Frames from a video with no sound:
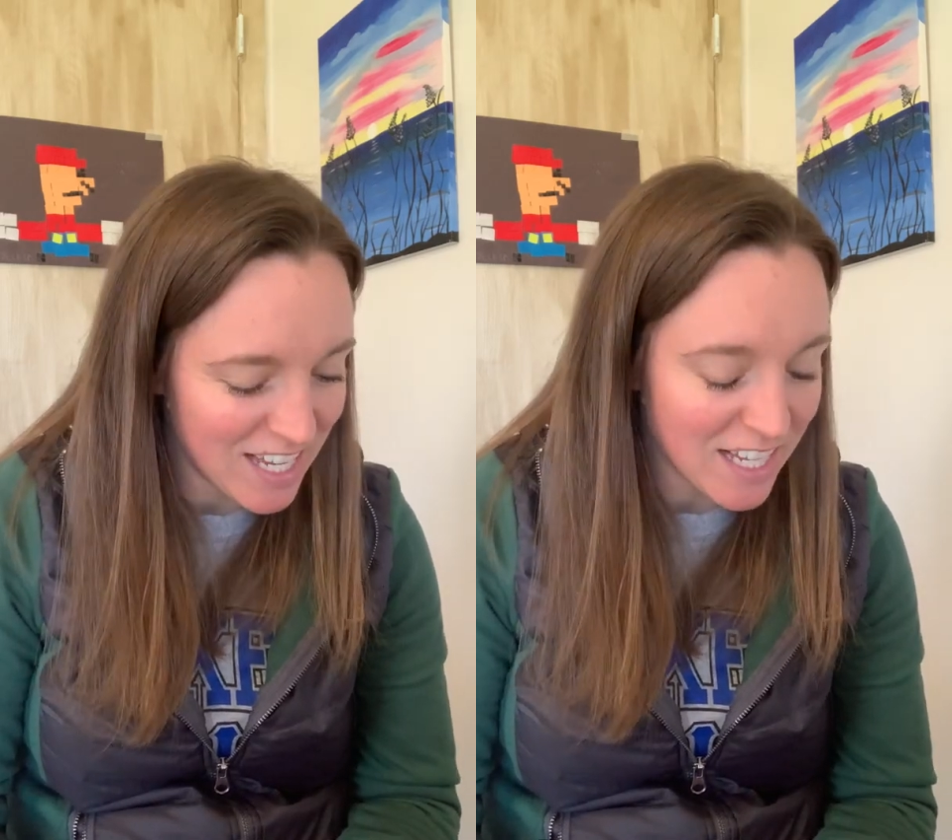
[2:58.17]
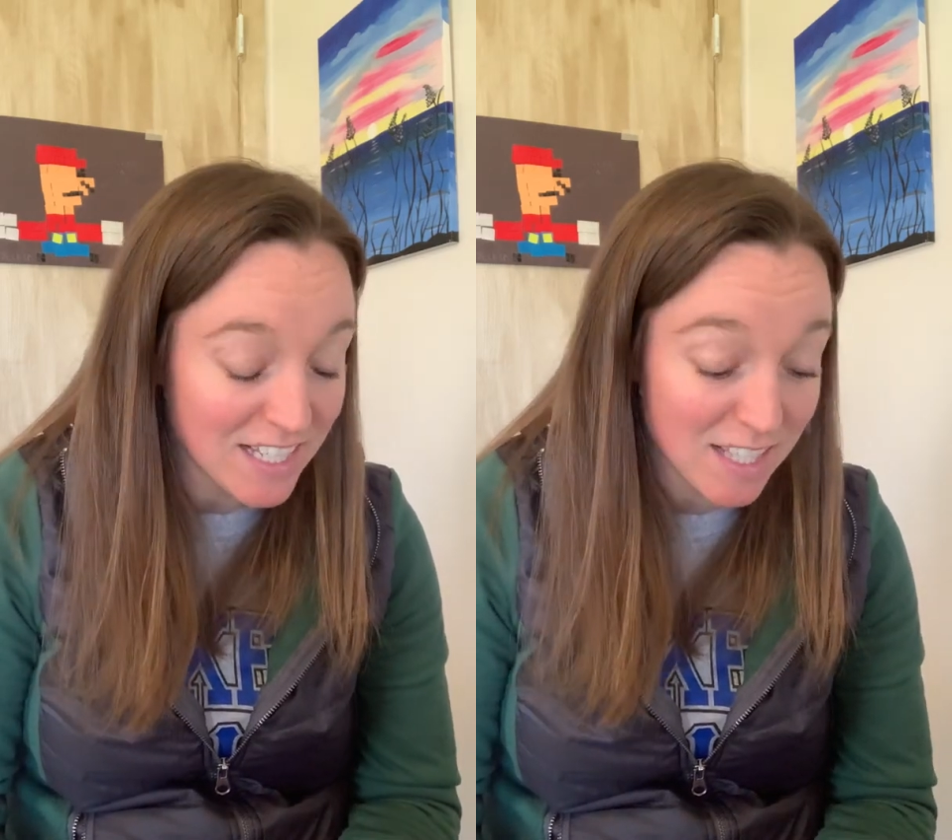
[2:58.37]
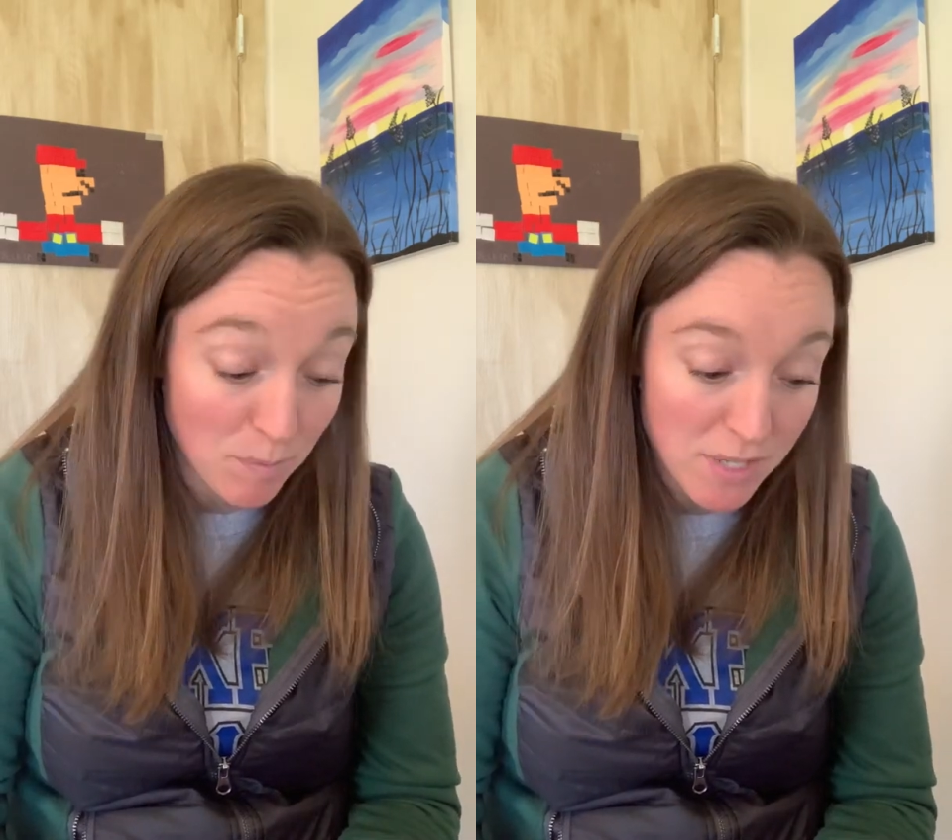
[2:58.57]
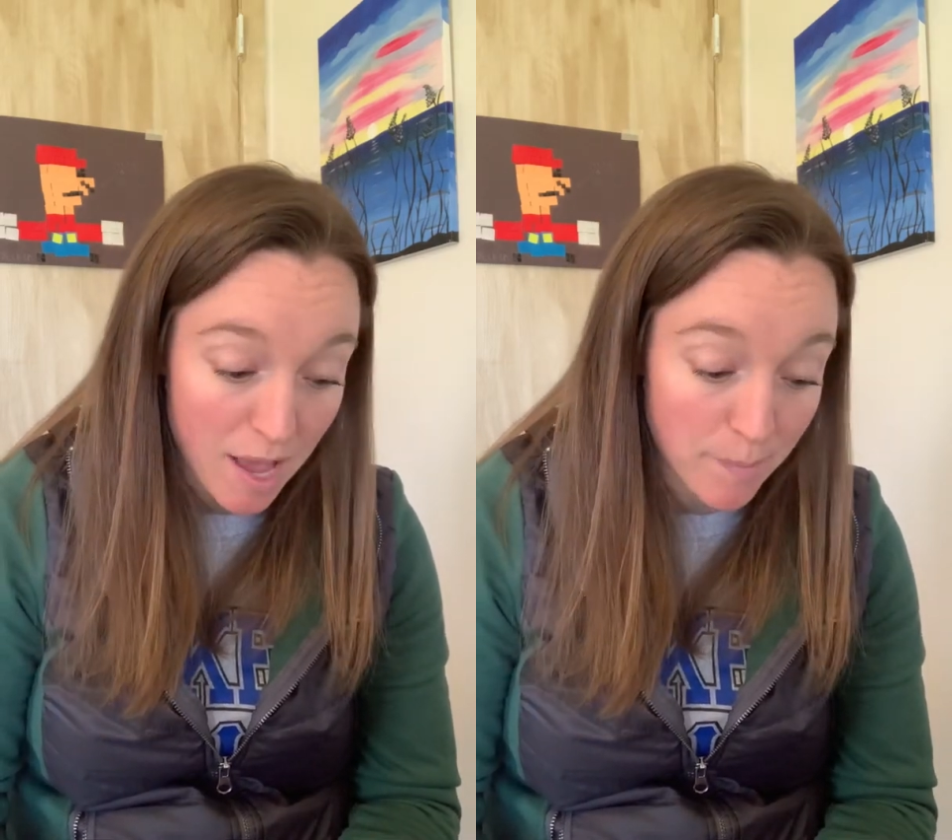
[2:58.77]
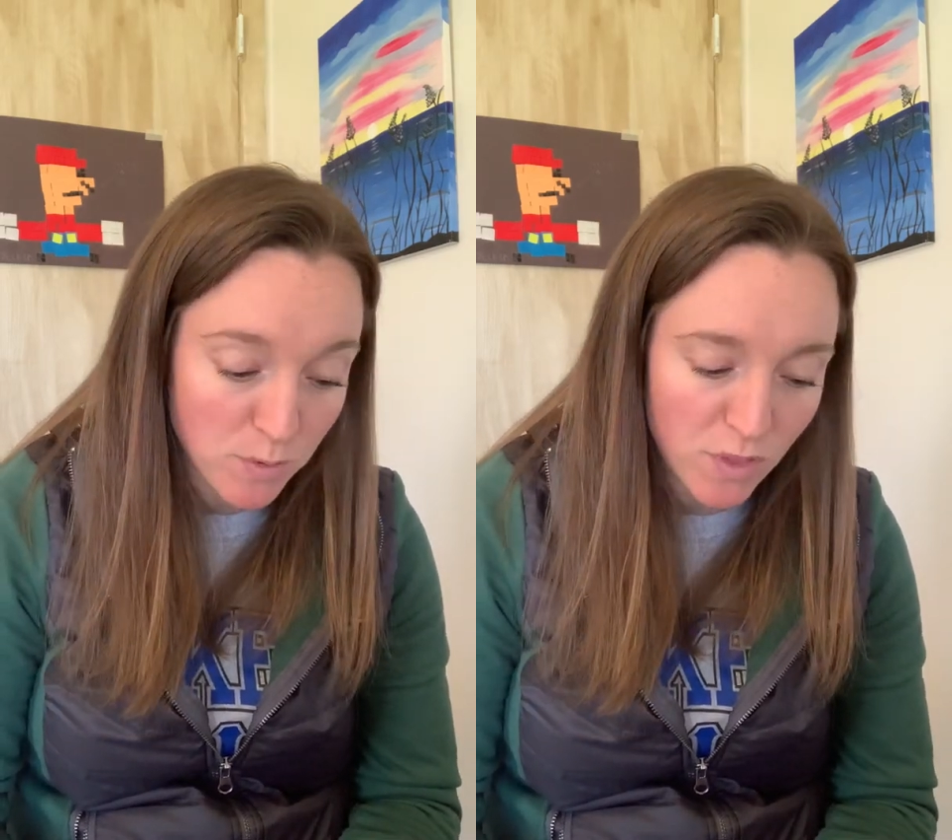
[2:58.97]

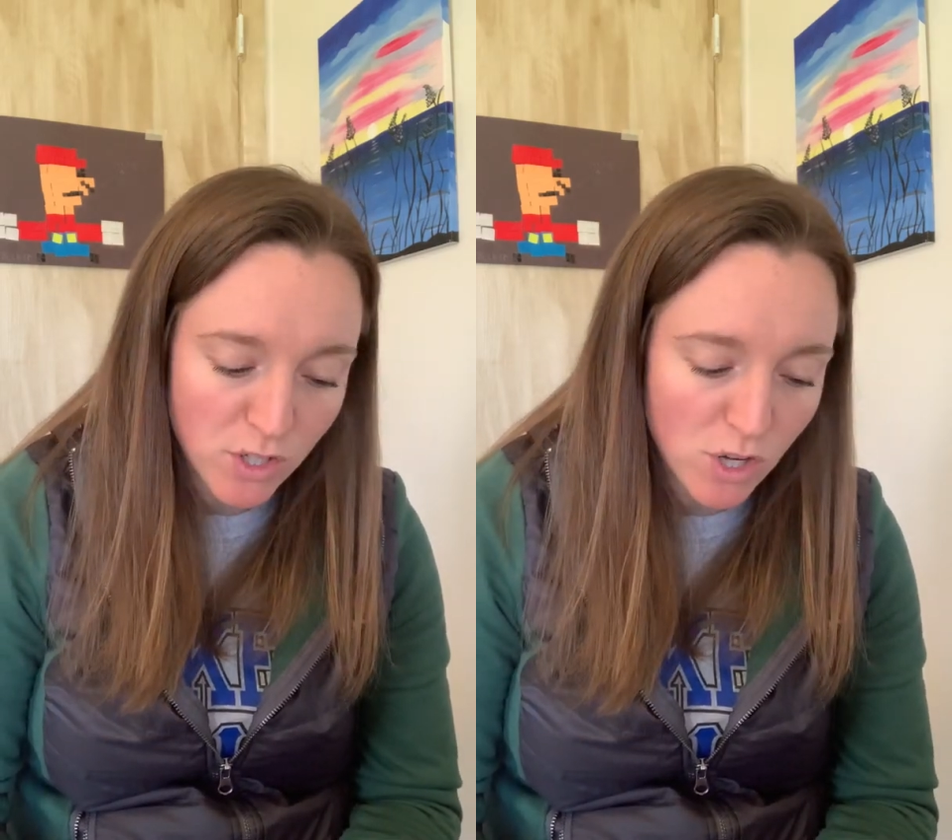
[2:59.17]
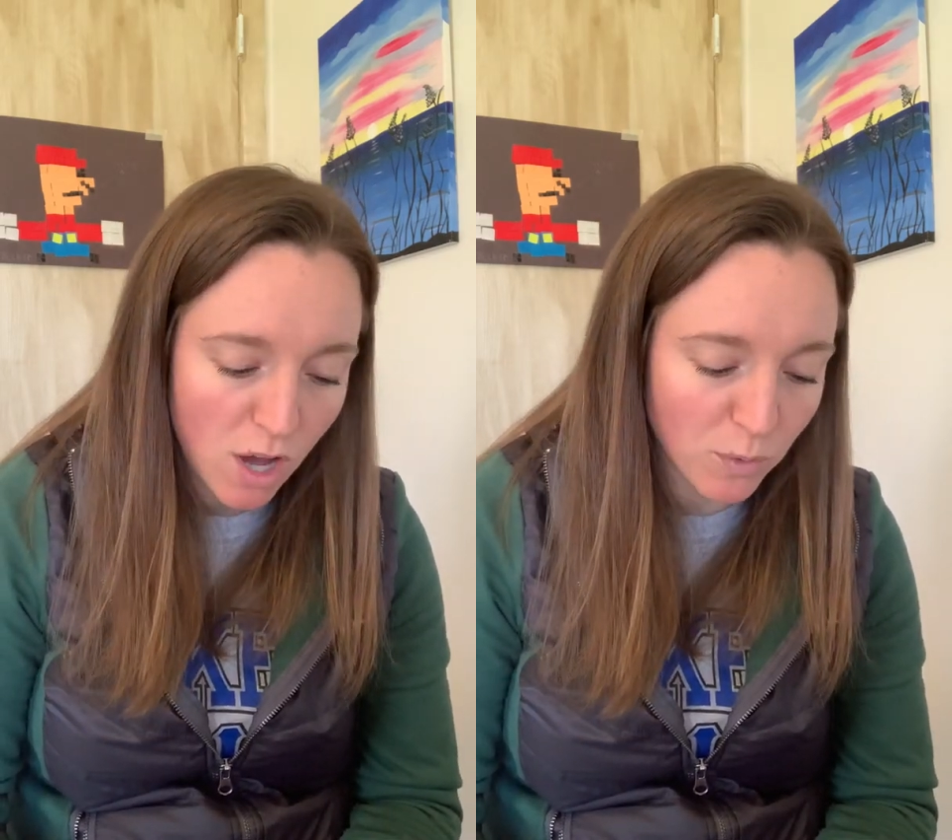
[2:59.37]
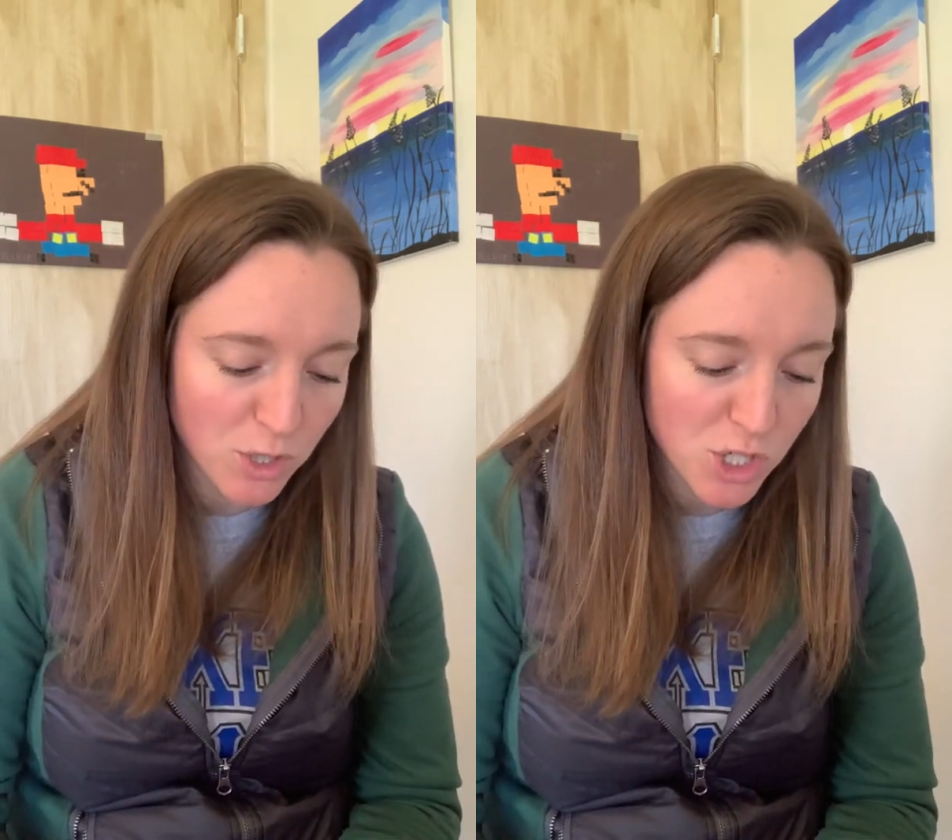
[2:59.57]
Sometimes, when the dog was